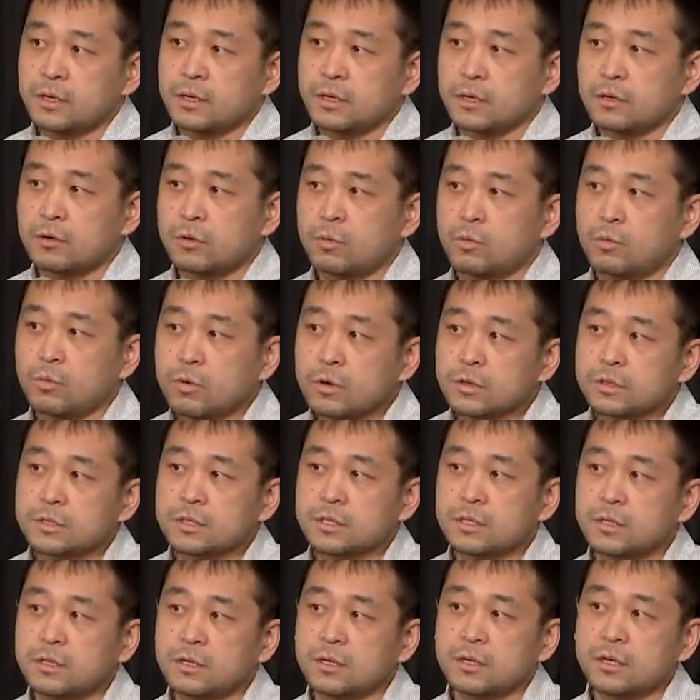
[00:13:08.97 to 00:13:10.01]

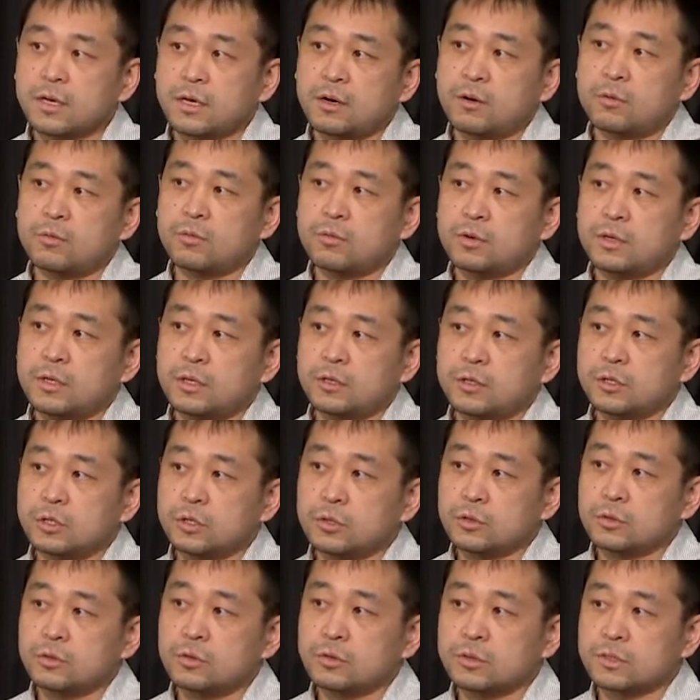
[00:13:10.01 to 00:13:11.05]
What can we
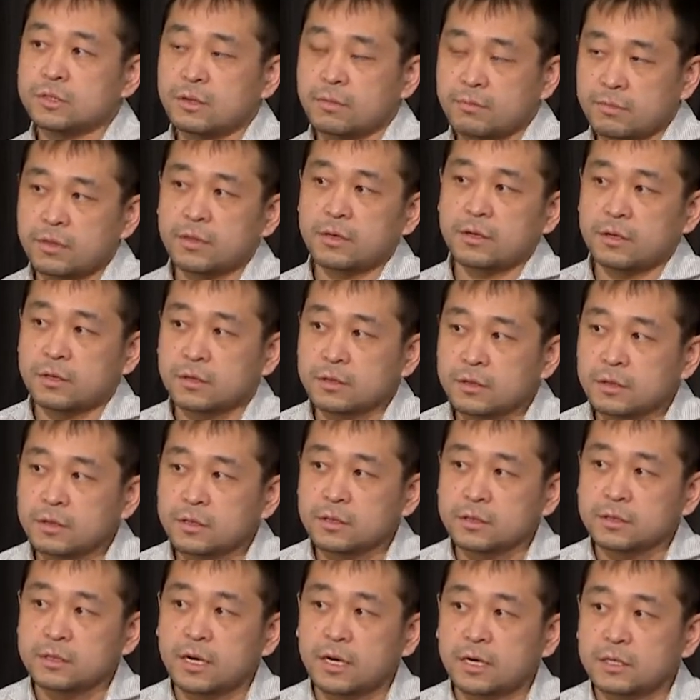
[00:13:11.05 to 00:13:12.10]
do something
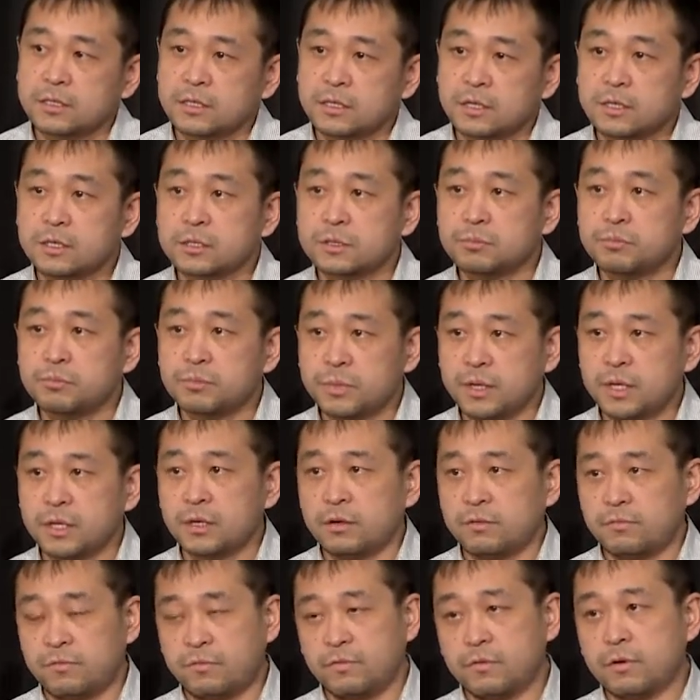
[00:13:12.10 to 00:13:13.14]
that is
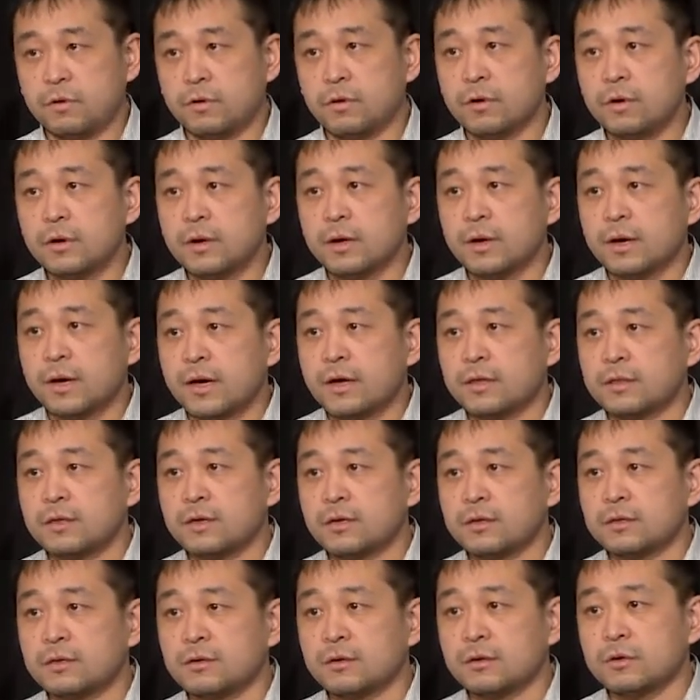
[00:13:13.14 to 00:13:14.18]
meaningful? And
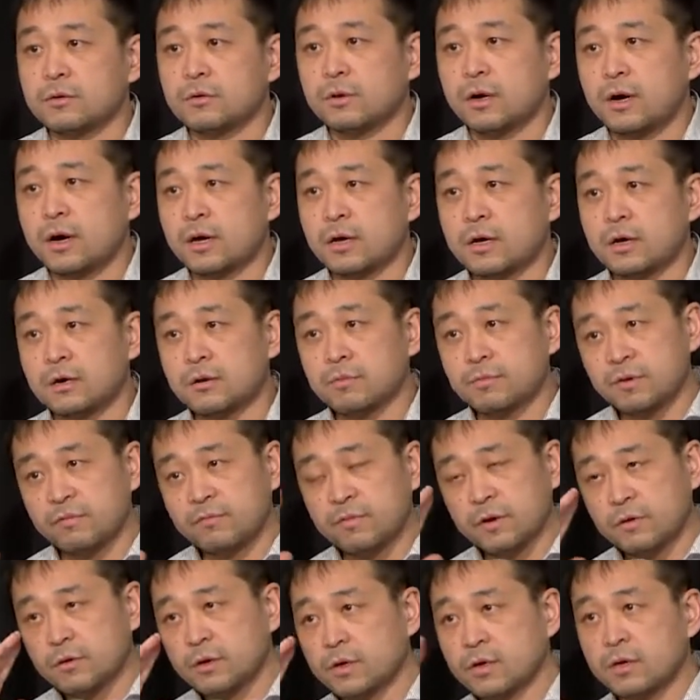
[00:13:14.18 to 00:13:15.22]
then I gotta be
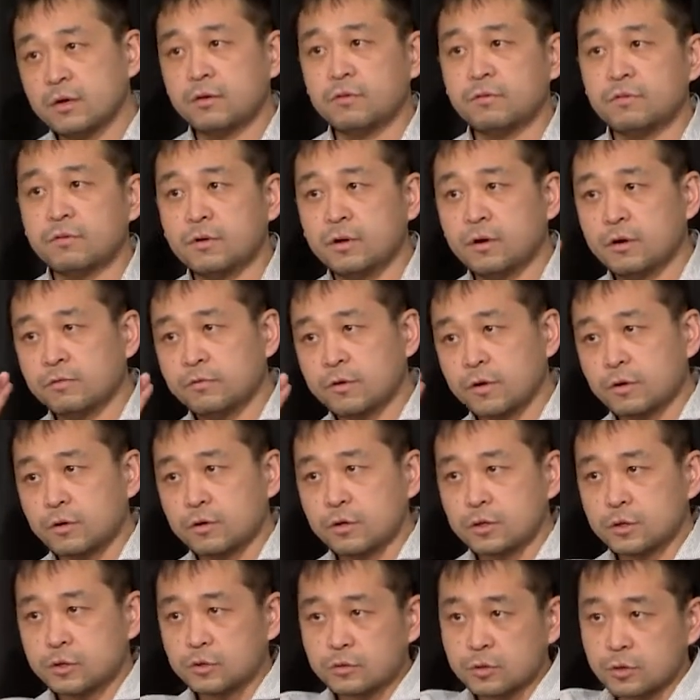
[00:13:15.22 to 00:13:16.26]
very careful of
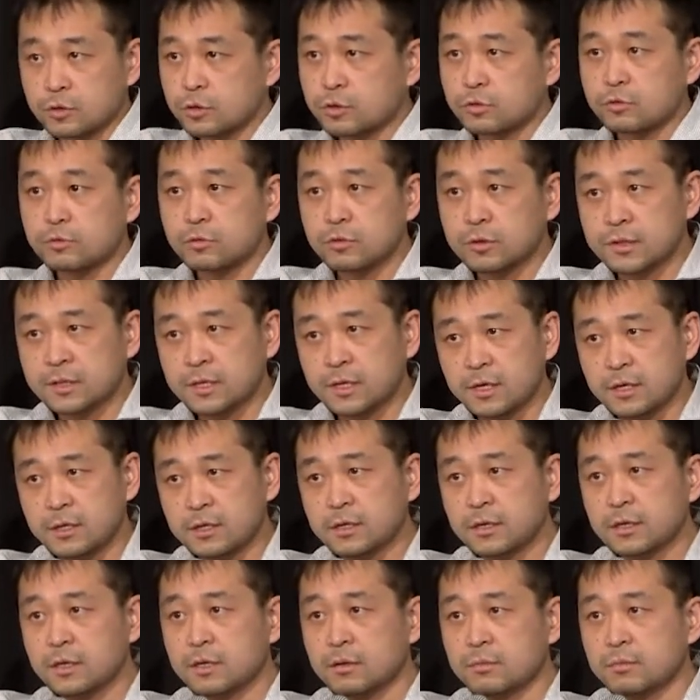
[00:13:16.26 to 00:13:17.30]
going to the tool side
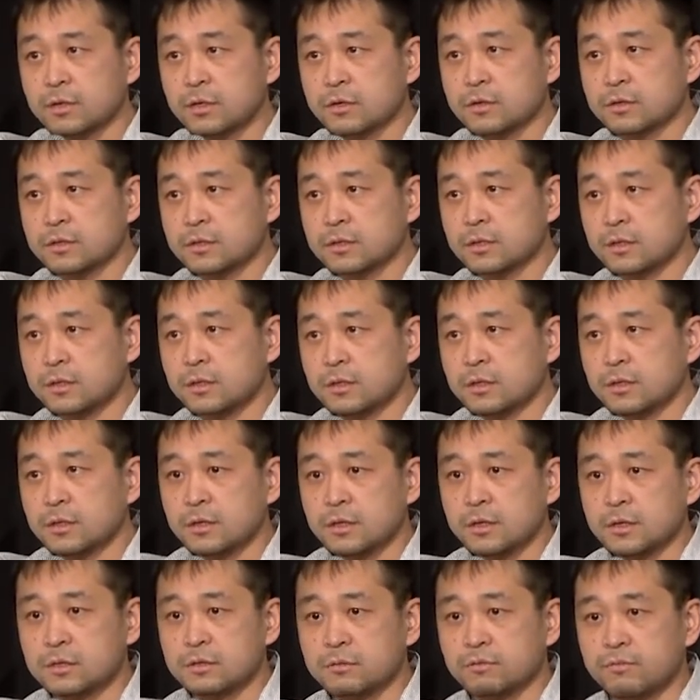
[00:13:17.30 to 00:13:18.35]
because
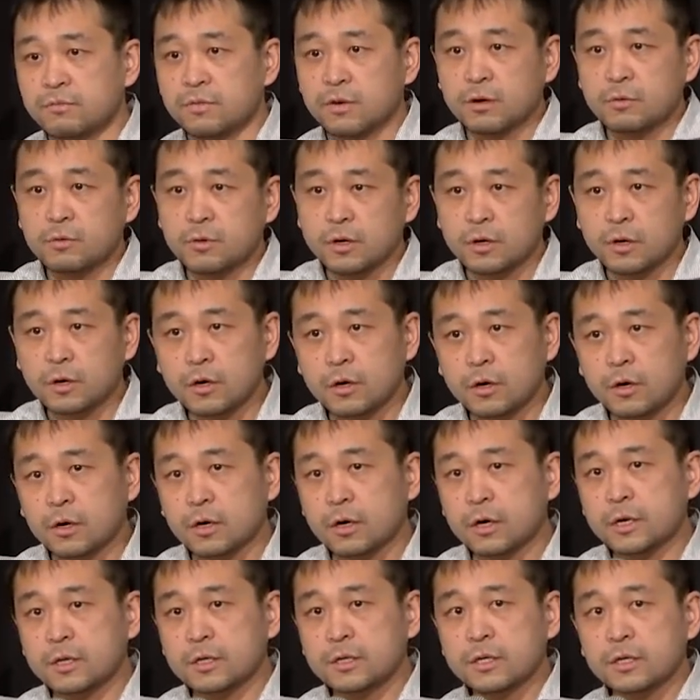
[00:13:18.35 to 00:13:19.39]
it's very
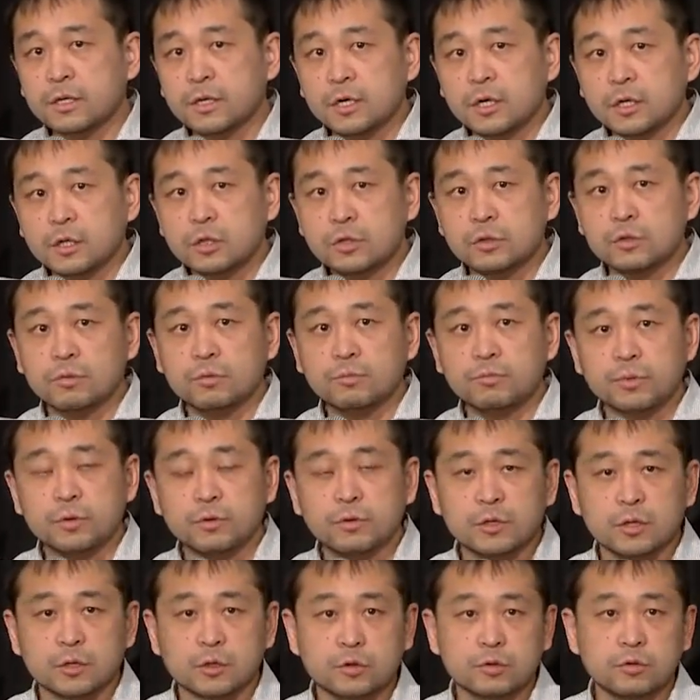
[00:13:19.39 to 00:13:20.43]
hard to
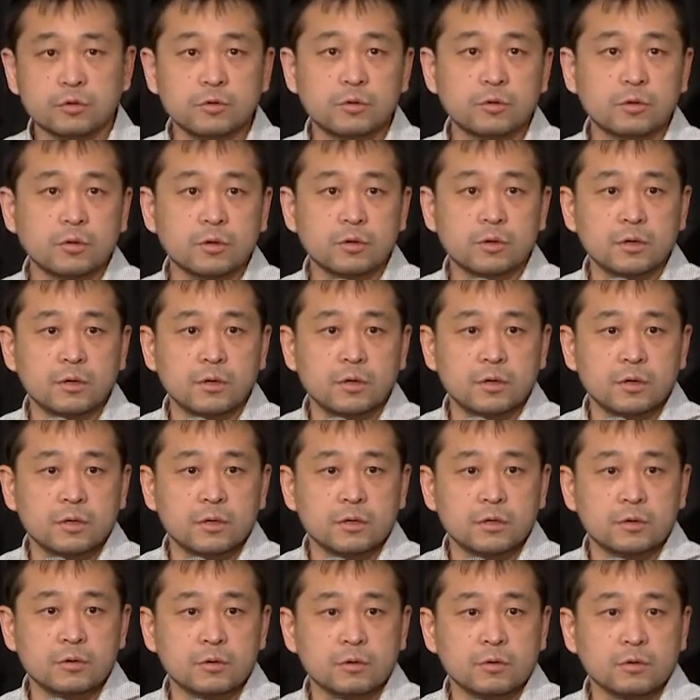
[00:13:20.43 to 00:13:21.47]
build a tool,
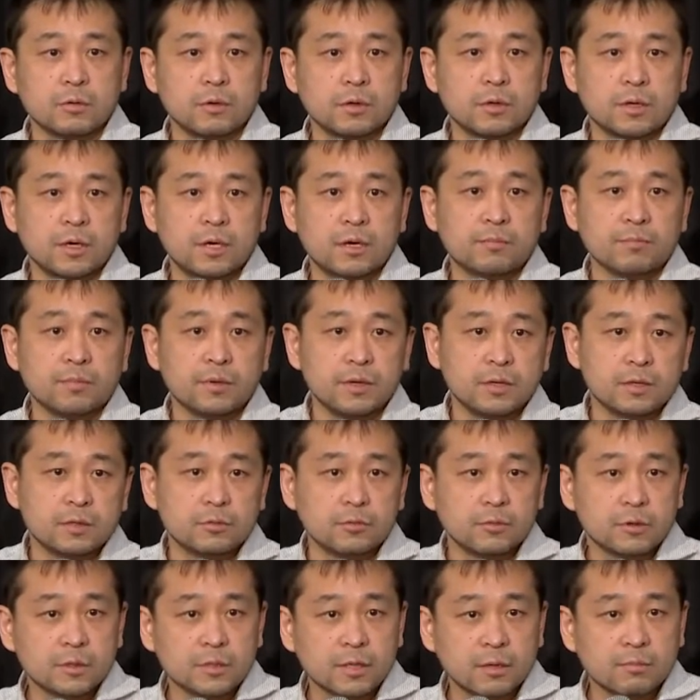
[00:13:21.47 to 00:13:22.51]
compete
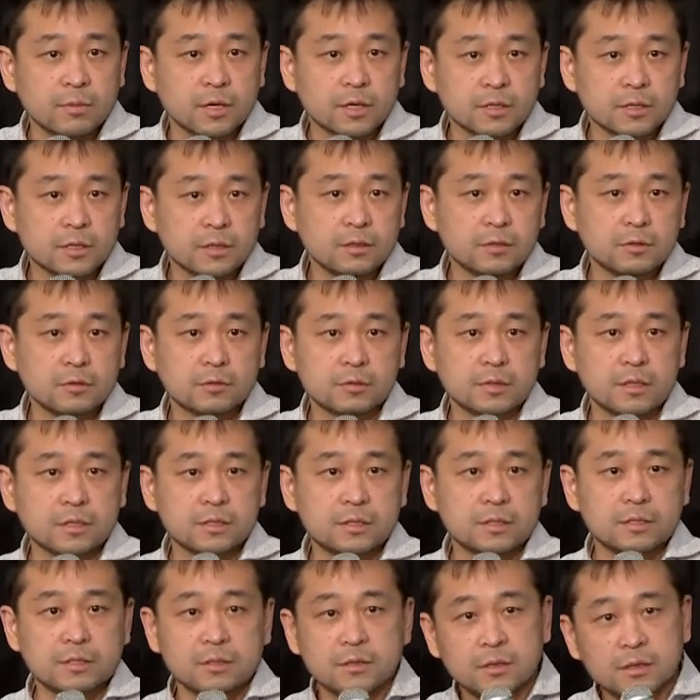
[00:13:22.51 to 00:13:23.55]
with MRTN. So
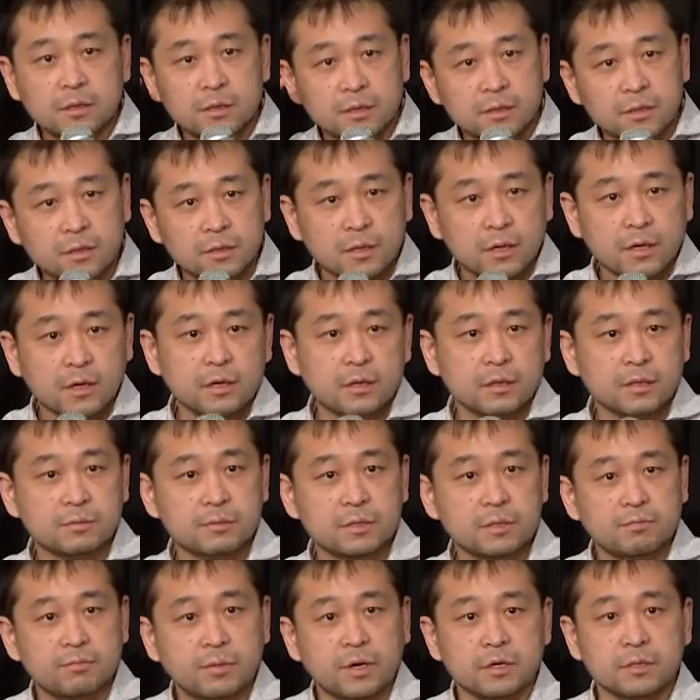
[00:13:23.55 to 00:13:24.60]
that's not a
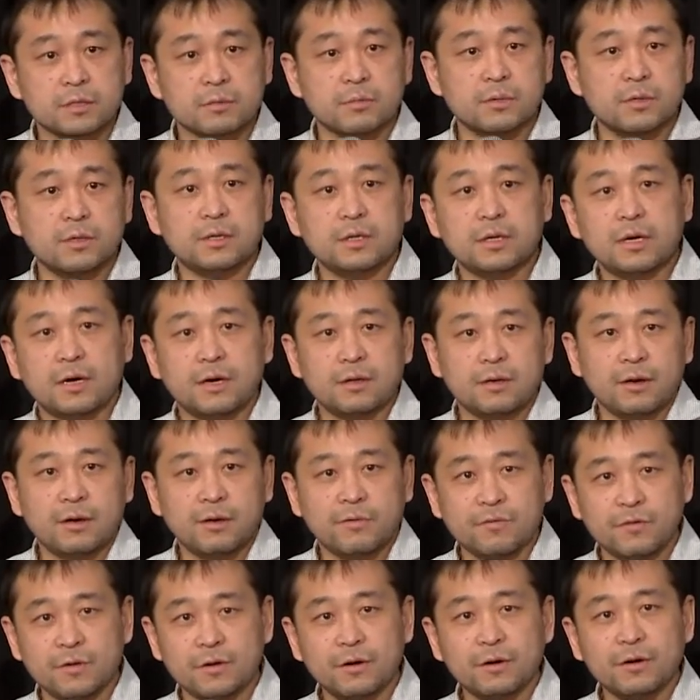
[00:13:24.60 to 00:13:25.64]
possibility, I
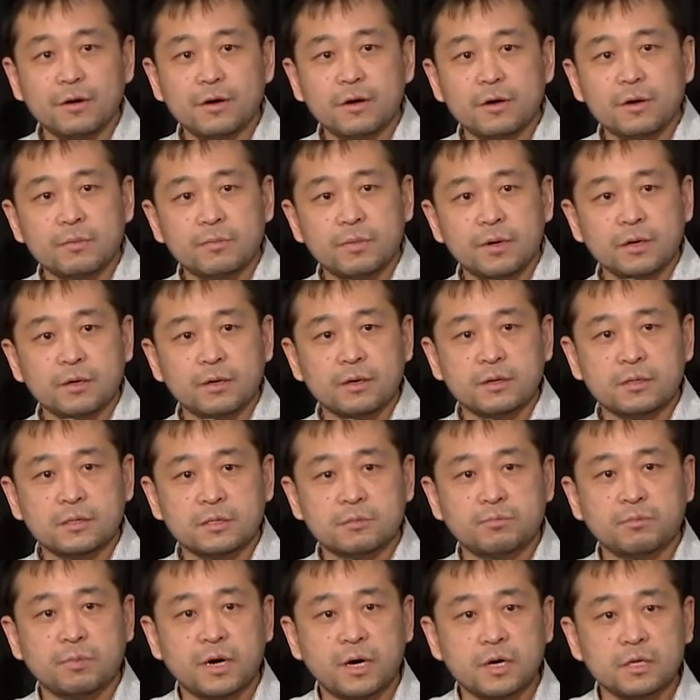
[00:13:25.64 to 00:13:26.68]
feel, but it's
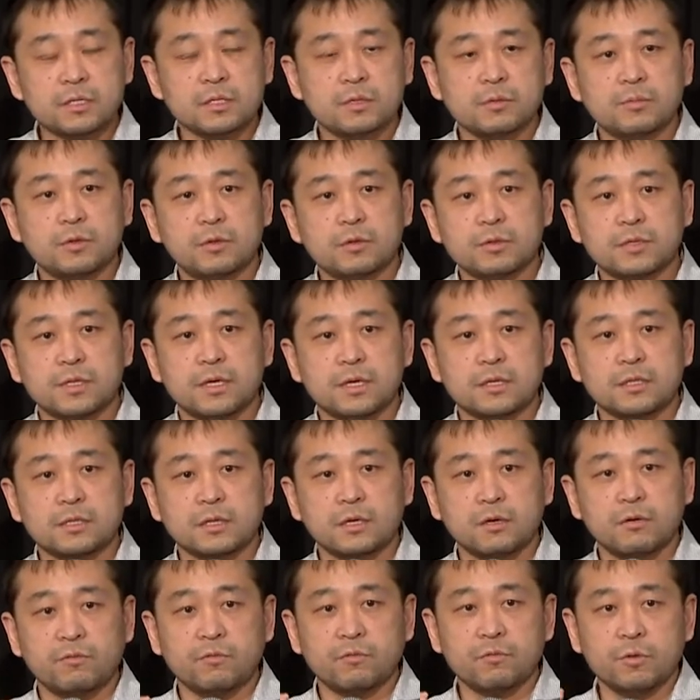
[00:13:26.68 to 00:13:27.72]
possible that
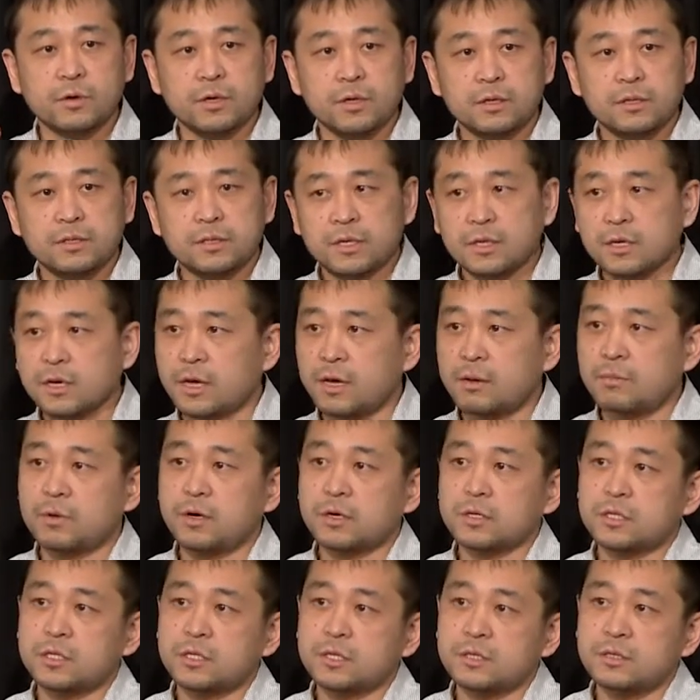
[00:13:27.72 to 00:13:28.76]
if we take
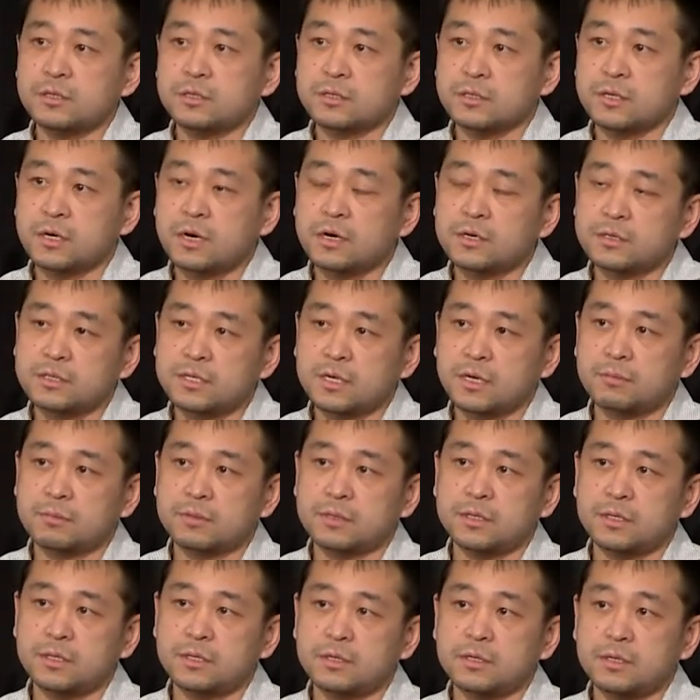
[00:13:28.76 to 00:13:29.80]
MRTN's
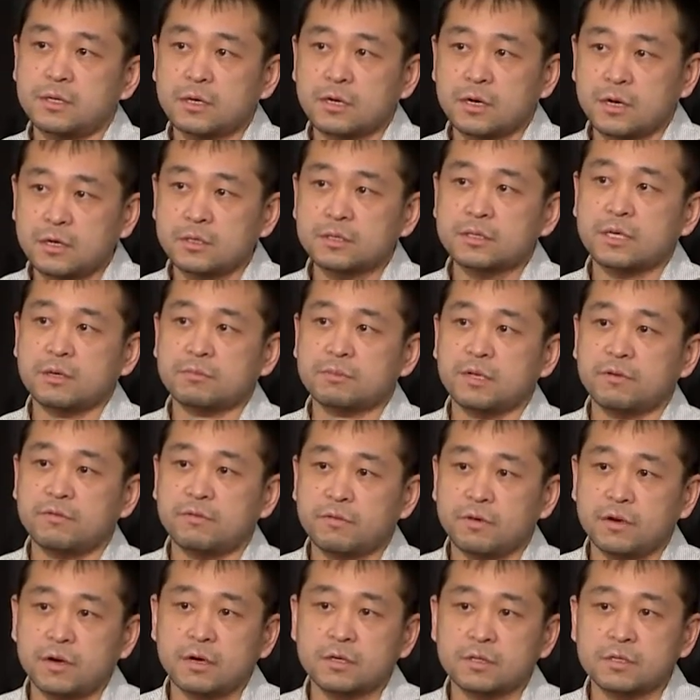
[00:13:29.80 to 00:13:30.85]
concept and
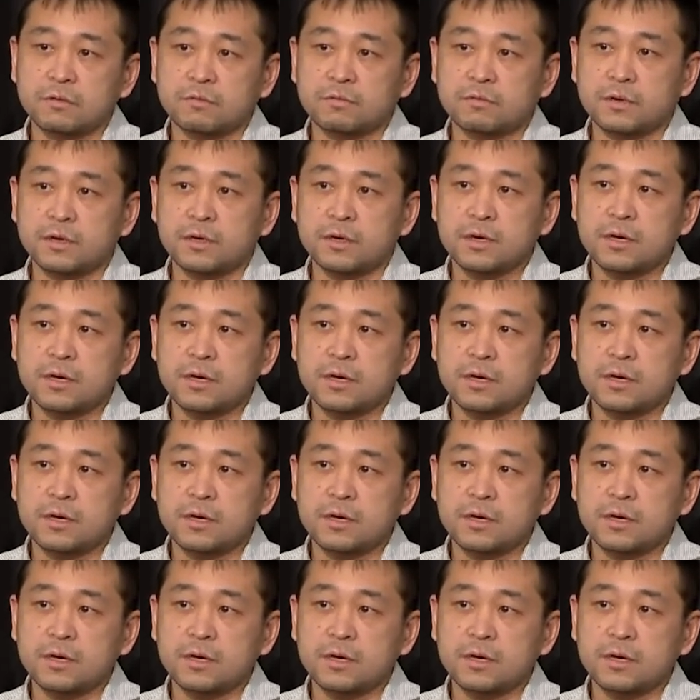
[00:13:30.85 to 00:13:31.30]
philosophy,